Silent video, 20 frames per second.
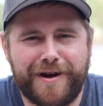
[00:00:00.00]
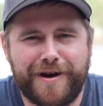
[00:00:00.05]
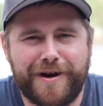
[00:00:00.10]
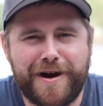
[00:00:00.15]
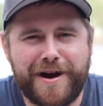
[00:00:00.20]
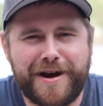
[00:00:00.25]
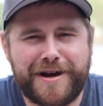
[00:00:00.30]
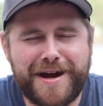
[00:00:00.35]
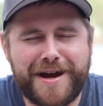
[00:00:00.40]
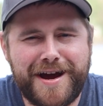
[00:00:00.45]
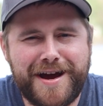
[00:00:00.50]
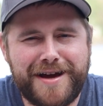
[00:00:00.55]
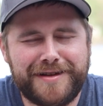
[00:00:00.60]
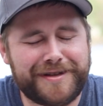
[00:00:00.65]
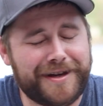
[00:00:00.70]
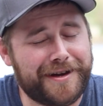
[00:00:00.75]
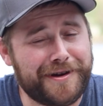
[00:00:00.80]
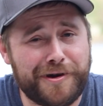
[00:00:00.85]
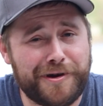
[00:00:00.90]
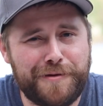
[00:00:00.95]
Alright guys,
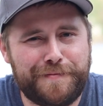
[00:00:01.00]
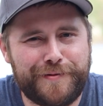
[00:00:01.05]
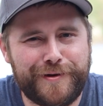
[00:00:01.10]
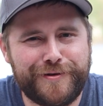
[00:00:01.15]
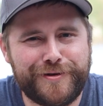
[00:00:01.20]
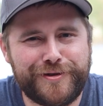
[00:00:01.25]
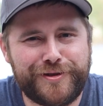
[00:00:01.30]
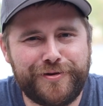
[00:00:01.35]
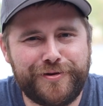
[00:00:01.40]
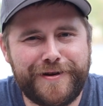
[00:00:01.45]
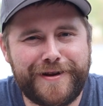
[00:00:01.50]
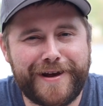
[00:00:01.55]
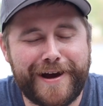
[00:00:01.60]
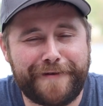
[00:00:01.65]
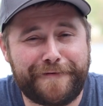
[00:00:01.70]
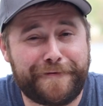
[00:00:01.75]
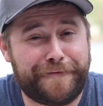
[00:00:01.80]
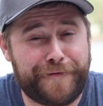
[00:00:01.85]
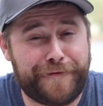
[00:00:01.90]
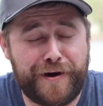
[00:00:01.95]
I hope you enjoyed
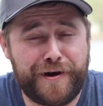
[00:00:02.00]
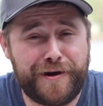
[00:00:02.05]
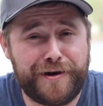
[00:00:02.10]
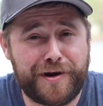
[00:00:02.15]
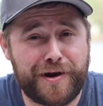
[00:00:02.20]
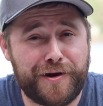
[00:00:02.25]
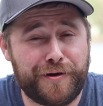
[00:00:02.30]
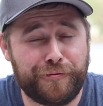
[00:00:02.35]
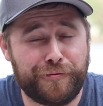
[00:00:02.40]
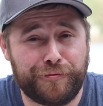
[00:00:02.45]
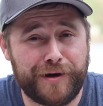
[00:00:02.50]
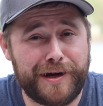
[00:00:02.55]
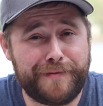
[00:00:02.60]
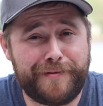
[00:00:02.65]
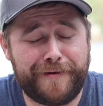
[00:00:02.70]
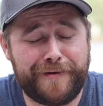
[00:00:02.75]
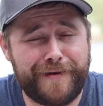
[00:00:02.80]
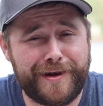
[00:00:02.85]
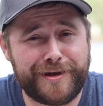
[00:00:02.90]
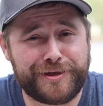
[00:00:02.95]
that fun rib
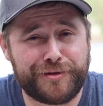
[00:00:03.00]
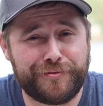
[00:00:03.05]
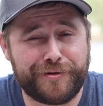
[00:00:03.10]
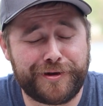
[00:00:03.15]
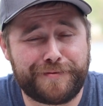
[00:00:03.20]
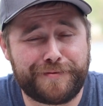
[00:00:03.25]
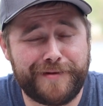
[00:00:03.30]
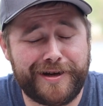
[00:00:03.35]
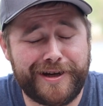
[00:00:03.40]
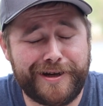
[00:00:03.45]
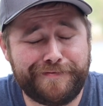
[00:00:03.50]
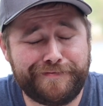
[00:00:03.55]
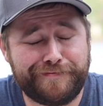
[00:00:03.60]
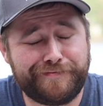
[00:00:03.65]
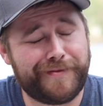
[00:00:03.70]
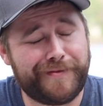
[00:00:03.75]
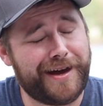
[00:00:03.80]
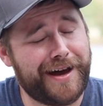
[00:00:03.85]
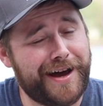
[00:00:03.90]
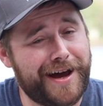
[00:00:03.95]
adventure with me.
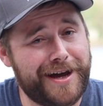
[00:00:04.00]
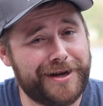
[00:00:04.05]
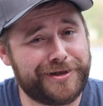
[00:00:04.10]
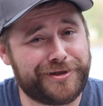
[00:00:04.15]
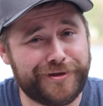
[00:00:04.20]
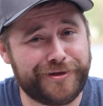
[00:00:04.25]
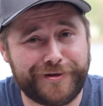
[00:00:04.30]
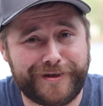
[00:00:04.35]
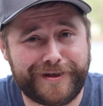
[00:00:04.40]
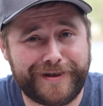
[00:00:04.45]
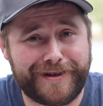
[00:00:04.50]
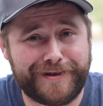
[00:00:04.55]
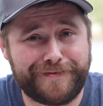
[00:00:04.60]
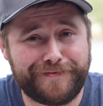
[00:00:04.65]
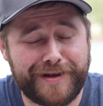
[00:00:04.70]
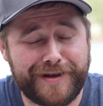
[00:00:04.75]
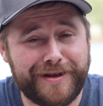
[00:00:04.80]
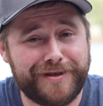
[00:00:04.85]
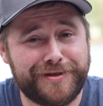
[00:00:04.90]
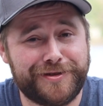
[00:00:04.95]
I sure did.
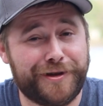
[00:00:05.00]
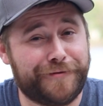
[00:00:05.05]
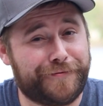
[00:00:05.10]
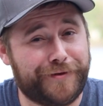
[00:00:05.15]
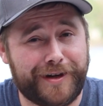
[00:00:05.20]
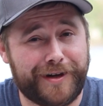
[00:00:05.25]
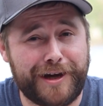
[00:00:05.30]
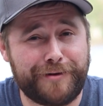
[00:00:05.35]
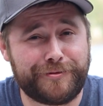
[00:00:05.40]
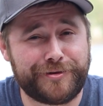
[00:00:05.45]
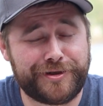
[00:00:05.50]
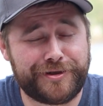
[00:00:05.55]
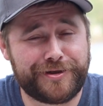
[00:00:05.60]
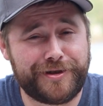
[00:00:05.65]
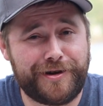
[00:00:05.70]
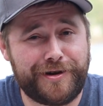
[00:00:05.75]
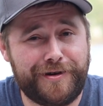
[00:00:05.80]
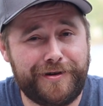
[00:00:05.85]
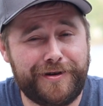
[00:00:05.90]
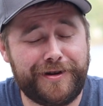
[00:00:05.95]
So if you like what you
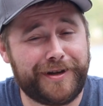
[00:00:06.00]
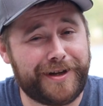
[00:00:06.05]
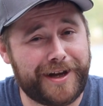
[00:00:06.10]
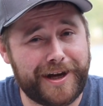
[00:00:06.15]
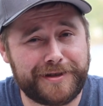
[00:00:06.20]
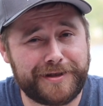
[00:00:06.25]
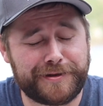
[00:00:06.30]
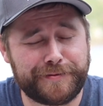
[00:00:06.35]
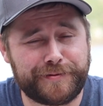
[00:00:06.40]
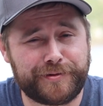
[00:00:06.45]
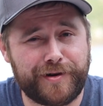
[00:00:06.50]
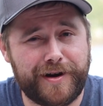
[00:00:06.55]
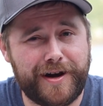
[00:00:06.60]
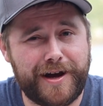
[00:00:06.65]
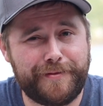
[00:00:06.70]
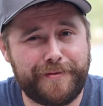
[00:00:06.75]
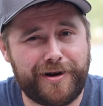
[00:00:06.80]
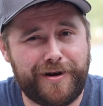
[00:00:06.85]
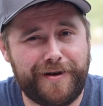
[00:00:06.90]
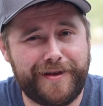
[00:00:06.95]
saw, like,
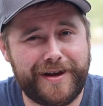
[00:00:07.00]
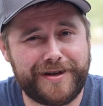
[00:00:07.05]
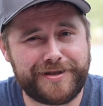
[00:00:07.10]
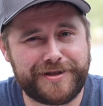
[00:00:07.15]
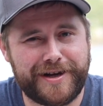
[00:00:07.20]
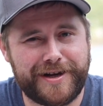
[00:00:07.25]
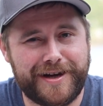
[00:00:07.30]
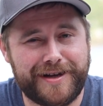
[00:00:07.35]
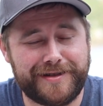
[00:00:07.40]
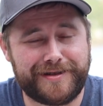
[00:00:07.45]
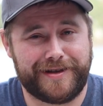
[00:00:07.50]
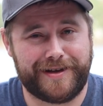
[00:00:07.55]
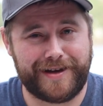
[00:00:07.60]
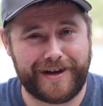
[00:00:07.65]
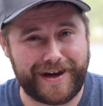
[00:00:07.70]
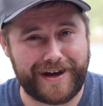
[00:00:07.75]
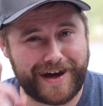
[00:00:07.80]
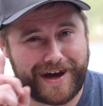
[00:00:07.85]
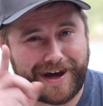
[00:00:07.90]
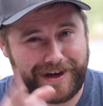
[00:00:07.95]
subscribe, and all that jazz.
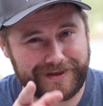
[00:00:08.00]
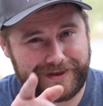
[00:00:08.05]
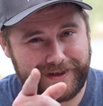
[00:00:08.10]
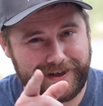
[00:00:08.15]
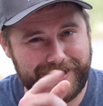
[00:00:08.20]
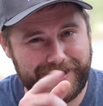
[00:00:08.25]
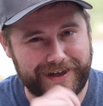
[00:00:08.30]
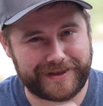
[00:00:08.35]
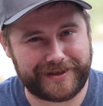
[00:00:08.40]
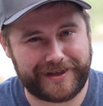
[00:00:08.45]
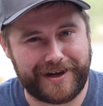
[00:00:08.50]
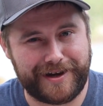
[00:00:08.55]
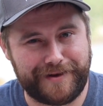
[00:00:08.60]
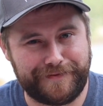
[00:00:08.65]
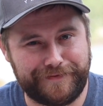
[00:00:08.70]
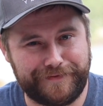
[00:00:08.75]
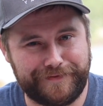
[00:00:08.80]
I'll see you next time.